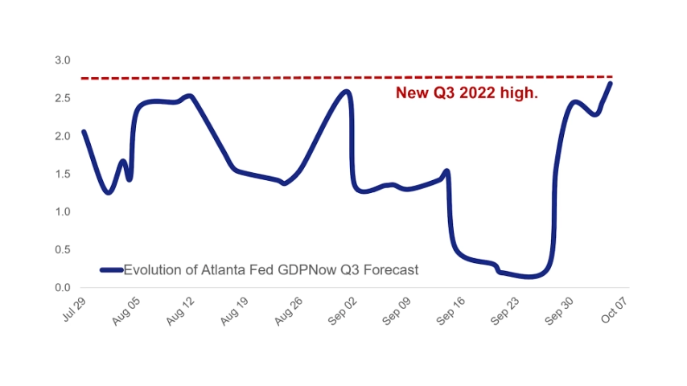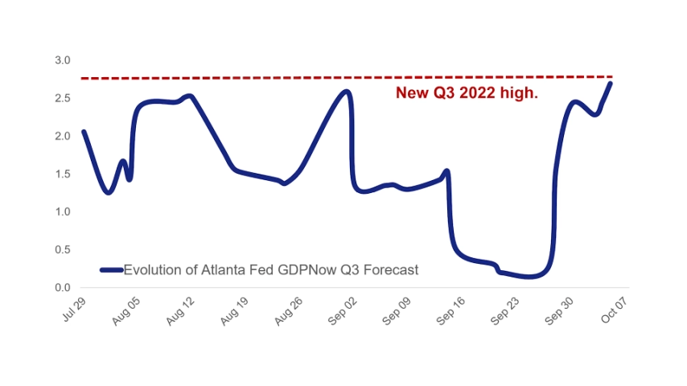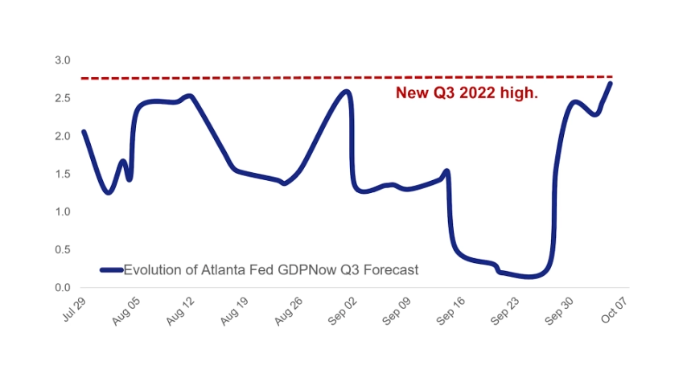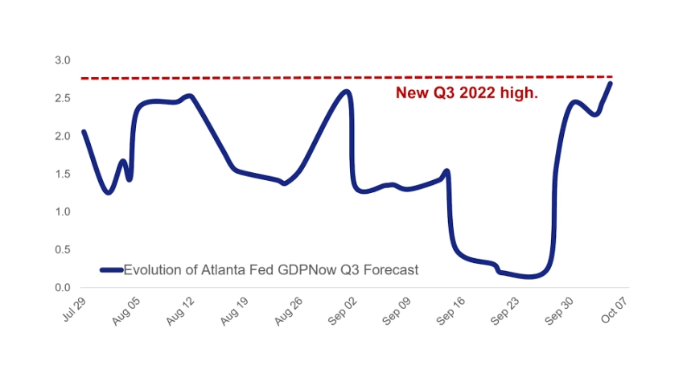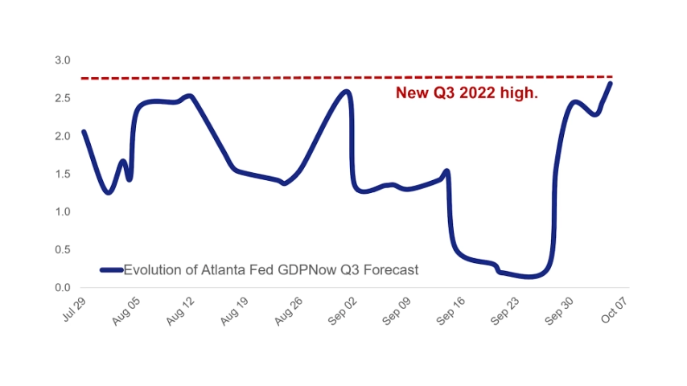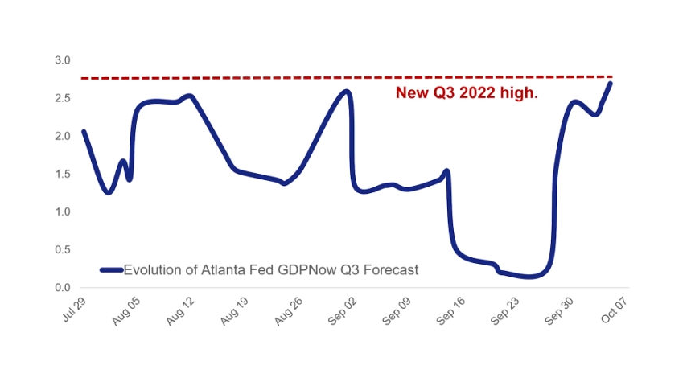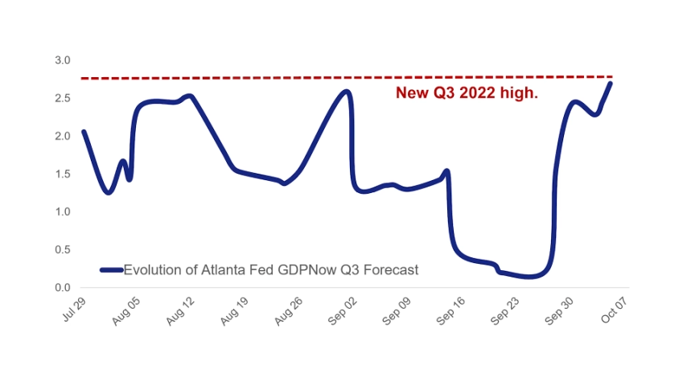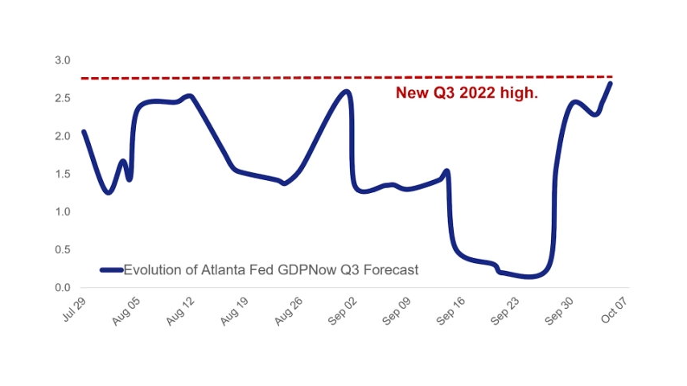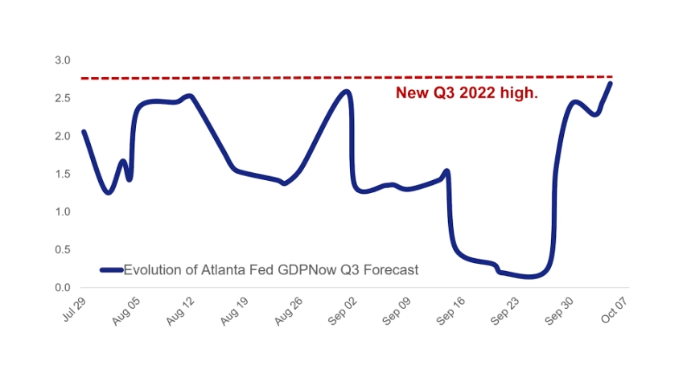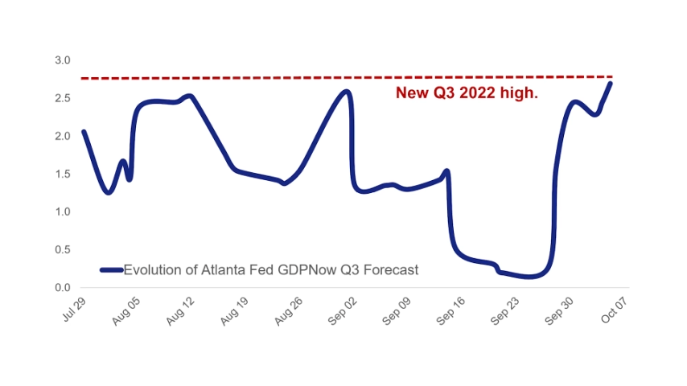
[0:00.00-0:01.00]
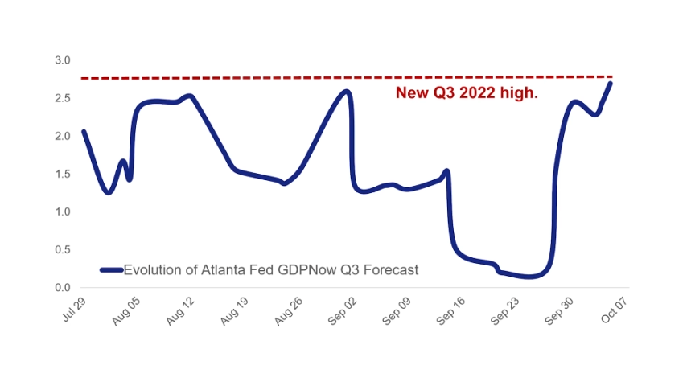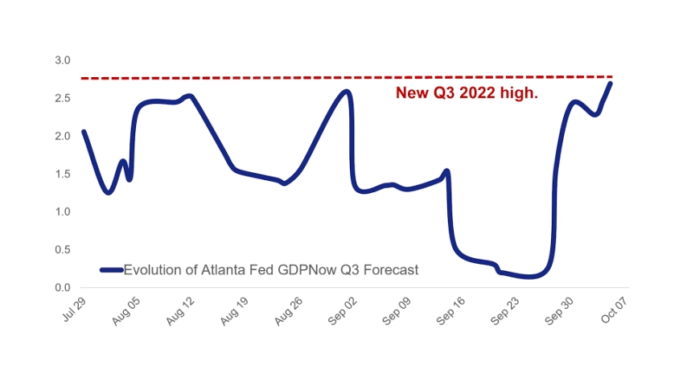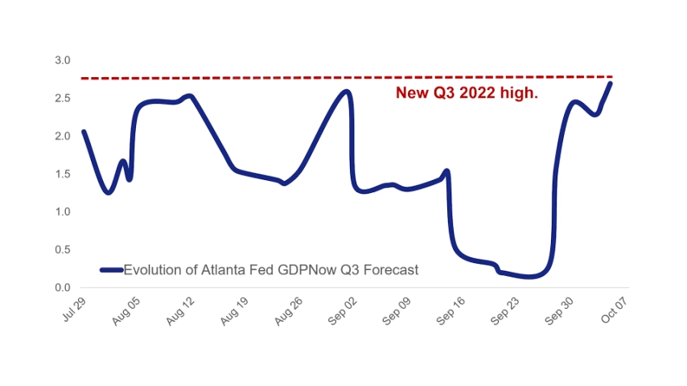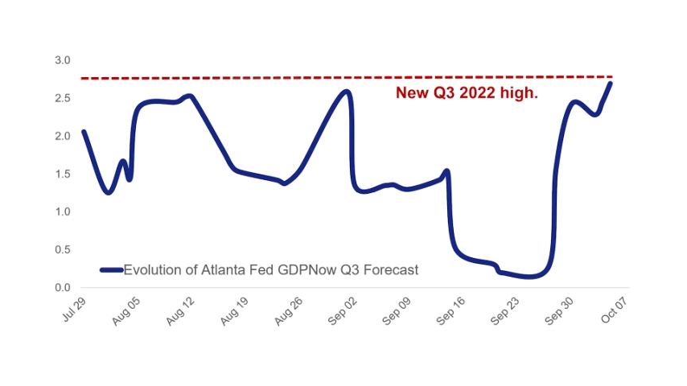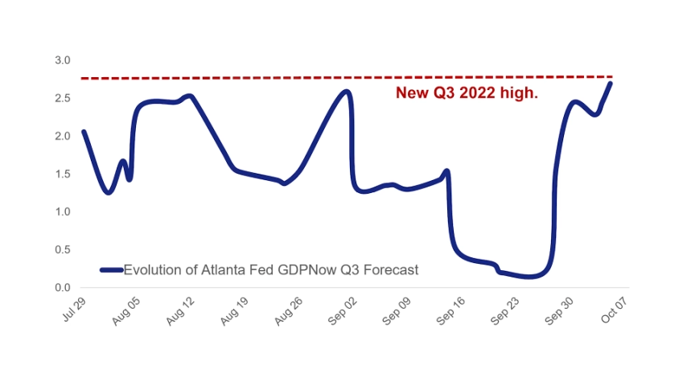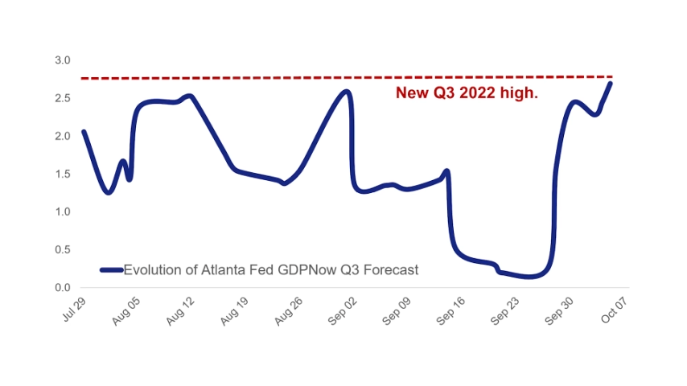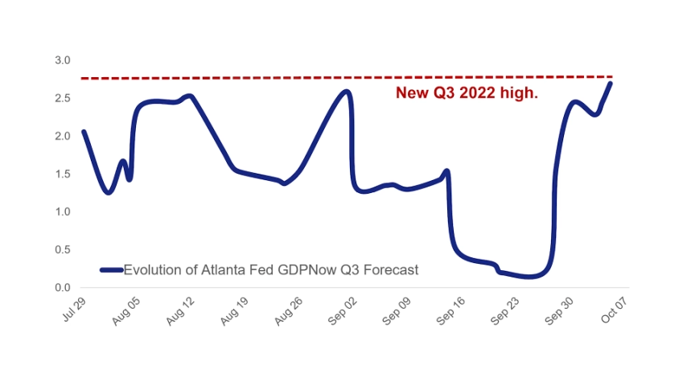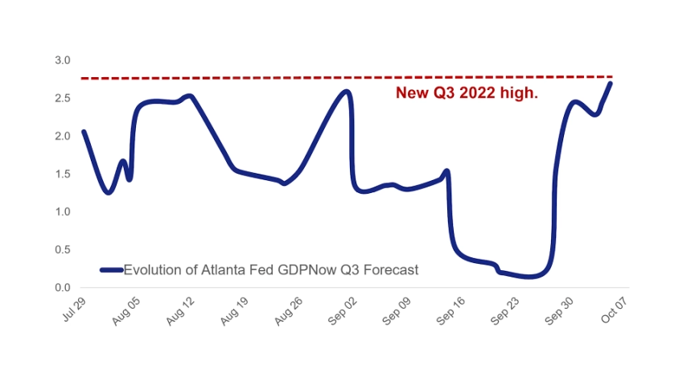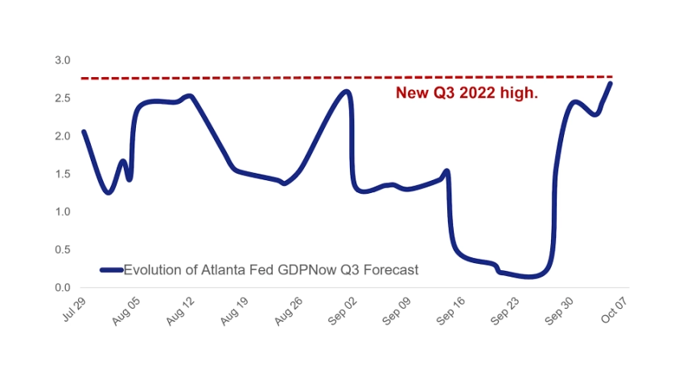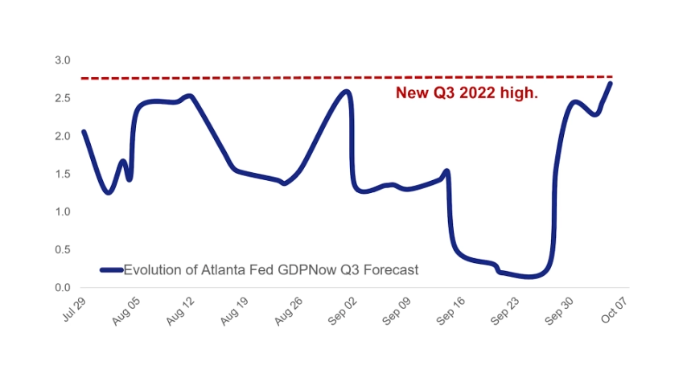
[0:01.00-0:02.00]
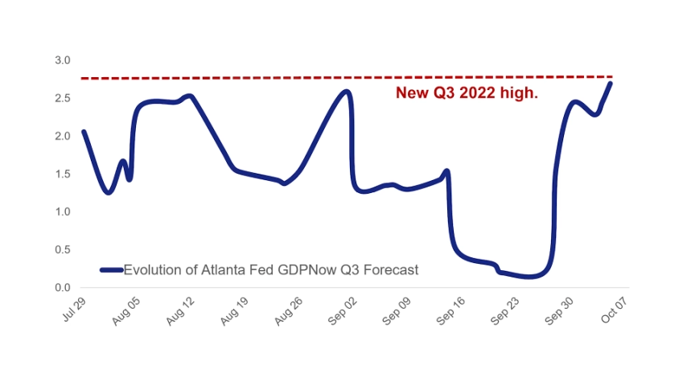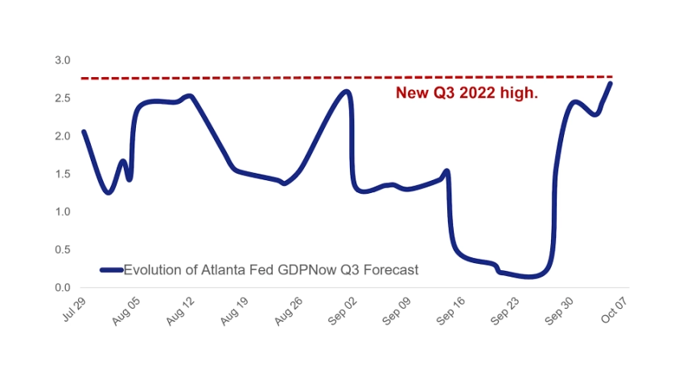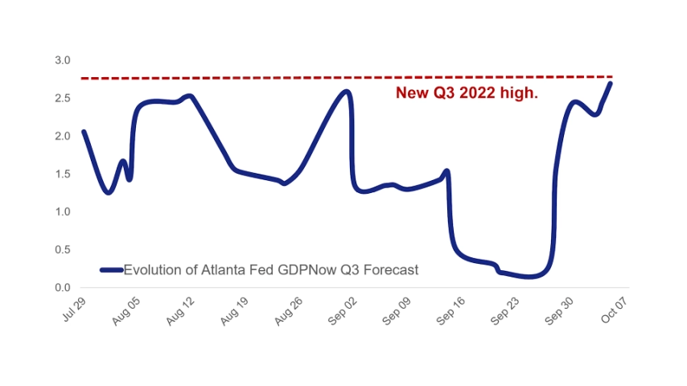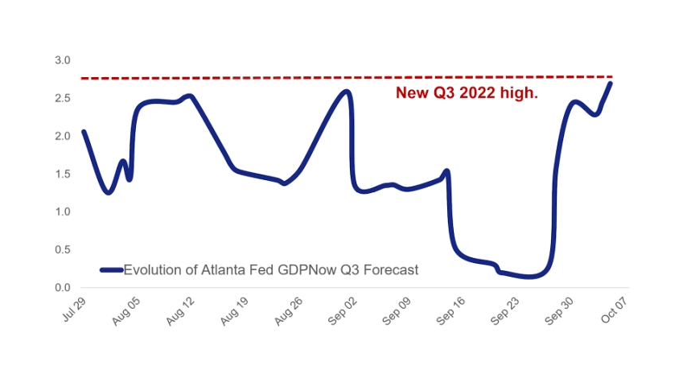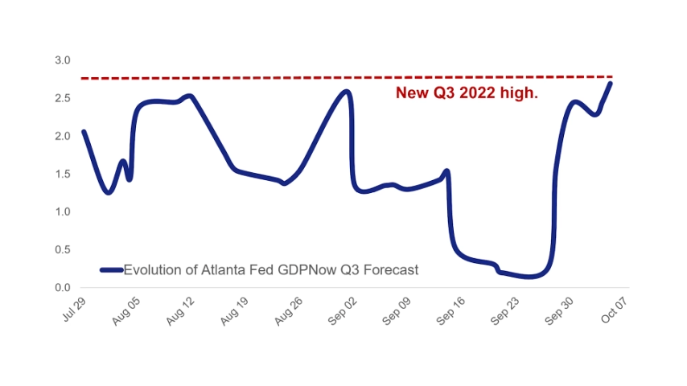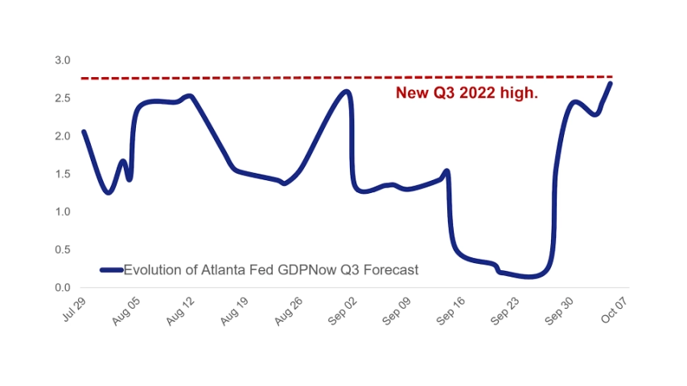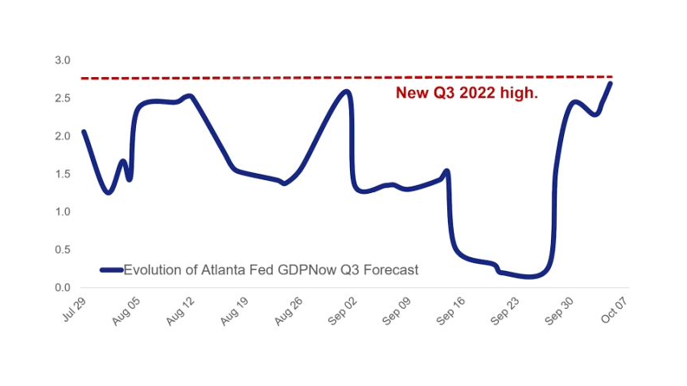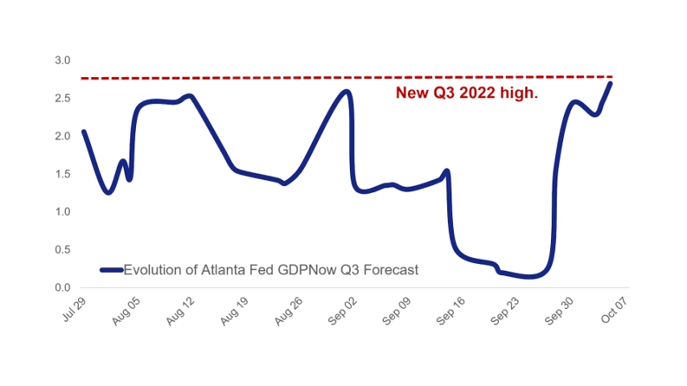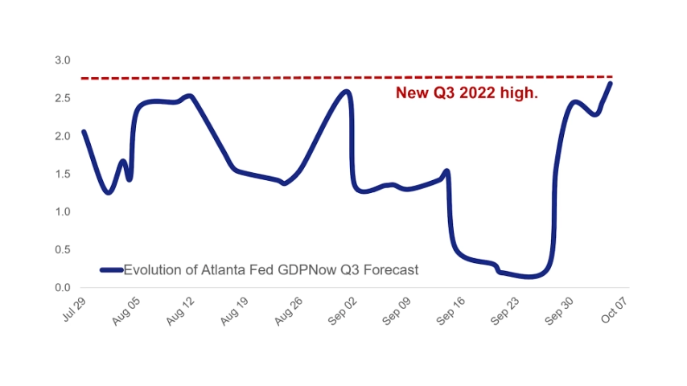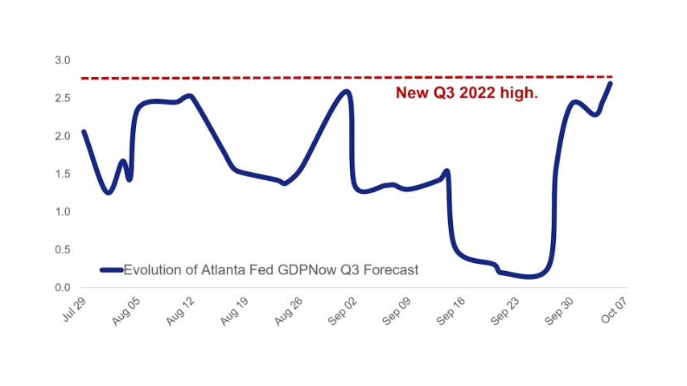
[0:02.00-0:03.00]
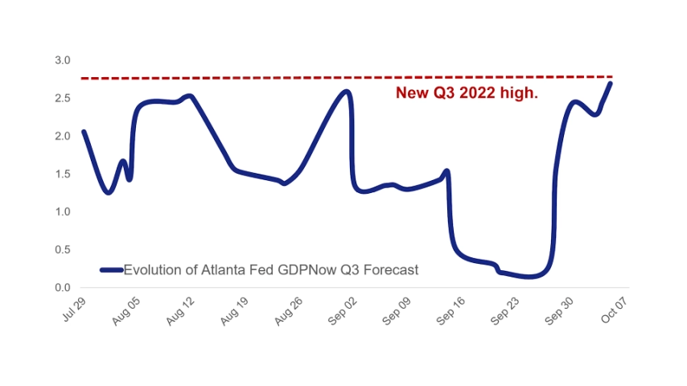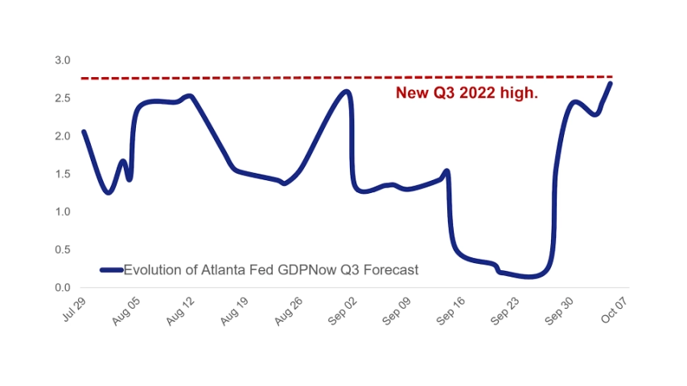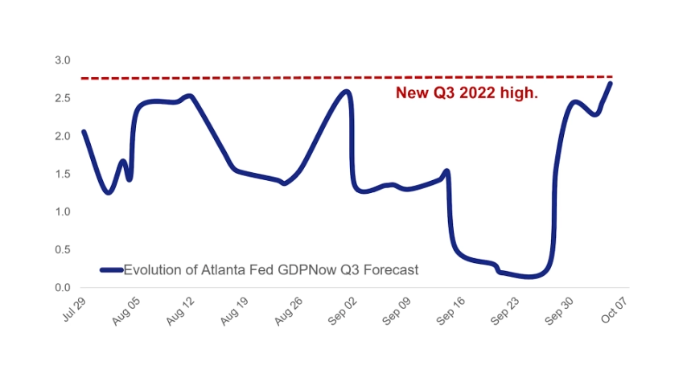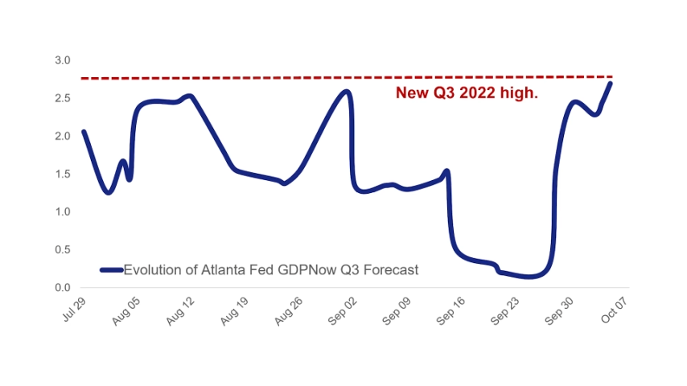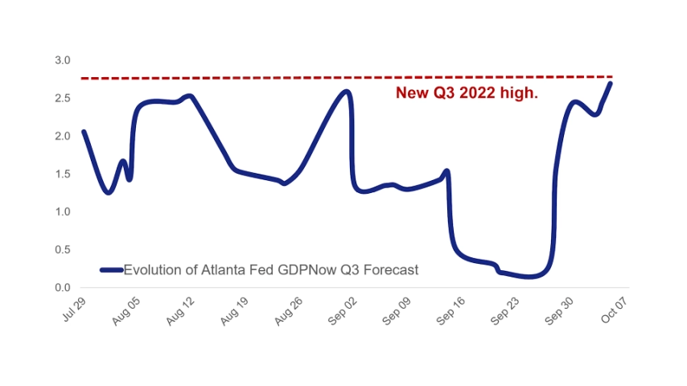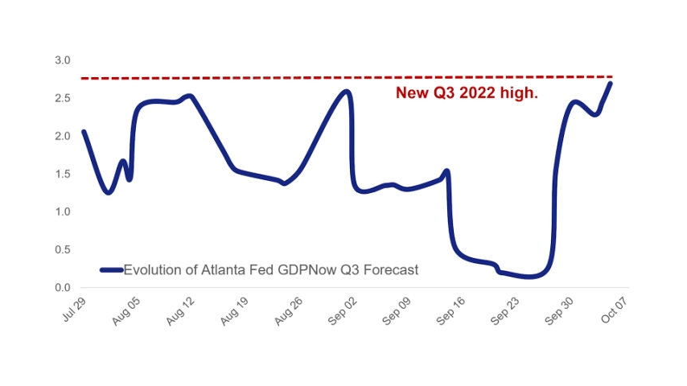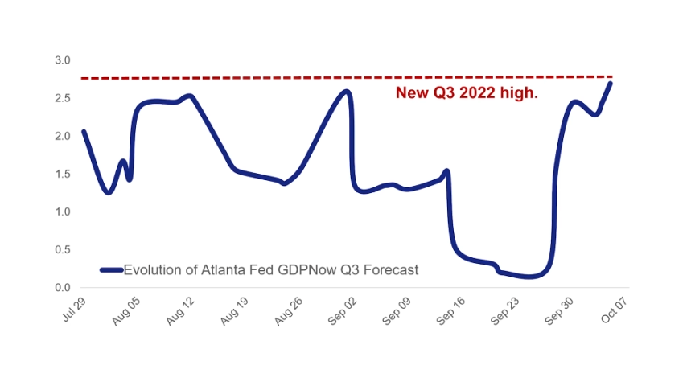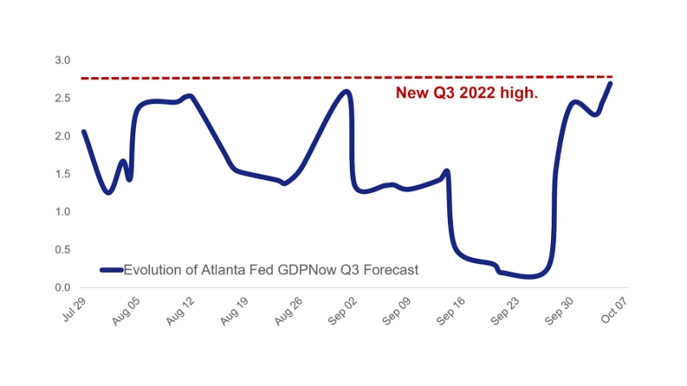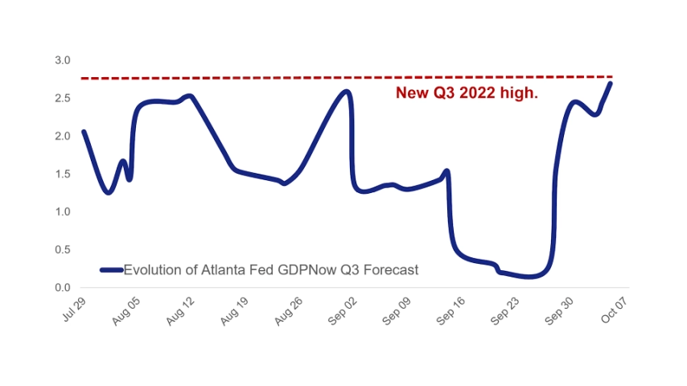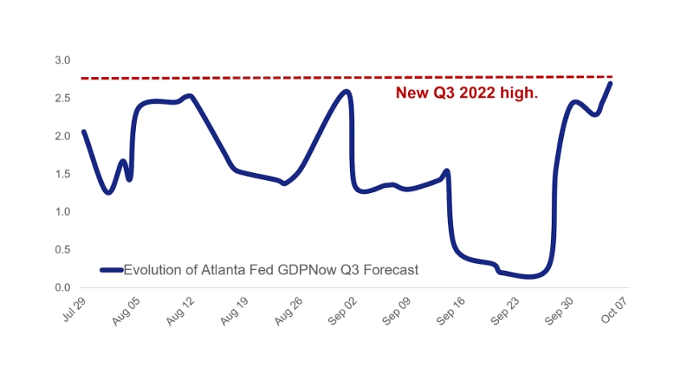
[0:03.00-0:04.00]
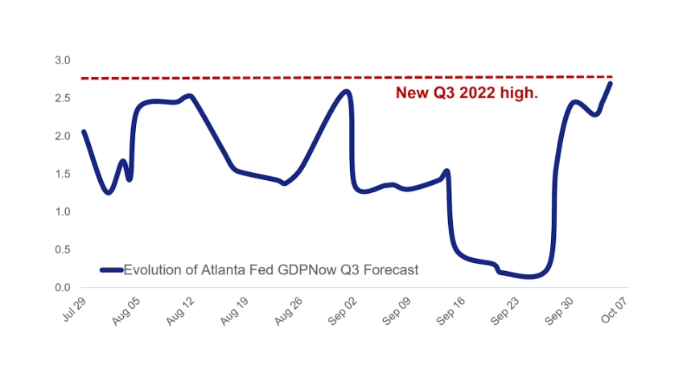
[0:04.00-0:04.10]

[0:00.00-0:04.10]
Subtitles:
(no speaker visible)